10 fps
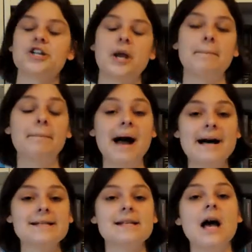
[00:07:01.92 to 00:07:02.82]
J.
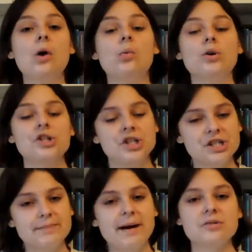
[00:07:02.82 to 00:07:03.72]
Maas, which is
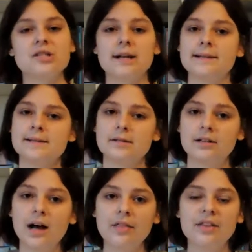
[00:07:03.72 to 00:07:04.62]
about Selena
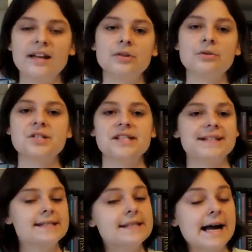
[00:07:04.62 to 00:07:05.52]
Sardathian, who is an
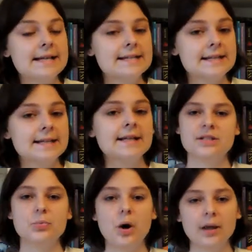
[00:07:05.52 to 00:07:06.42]
assassin in
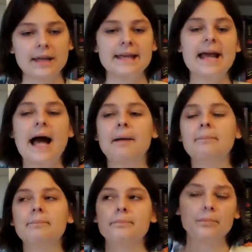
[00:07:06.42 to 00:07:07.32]
this working camp.